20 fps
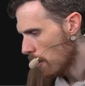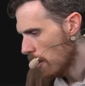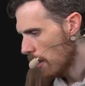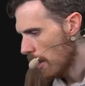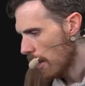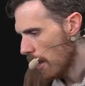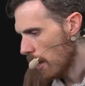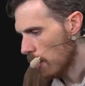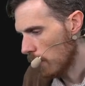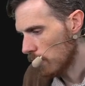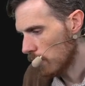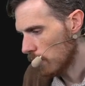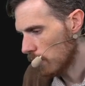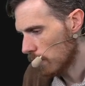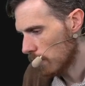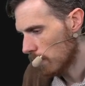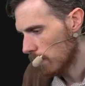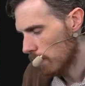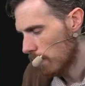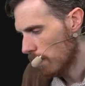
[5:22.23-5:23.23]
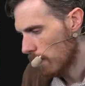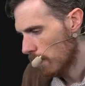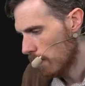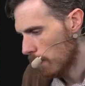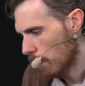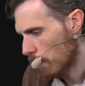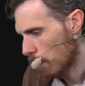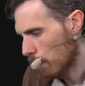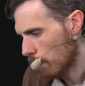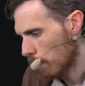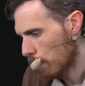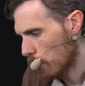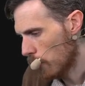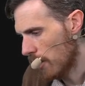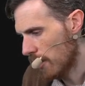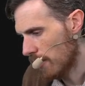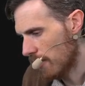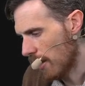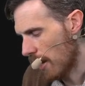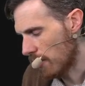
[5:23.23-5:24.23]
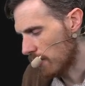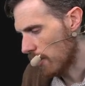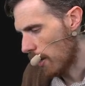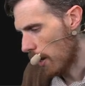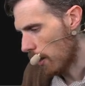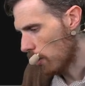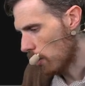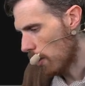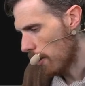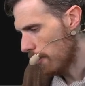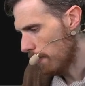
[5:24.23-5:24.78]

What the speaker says: Else, print, that's not Claude.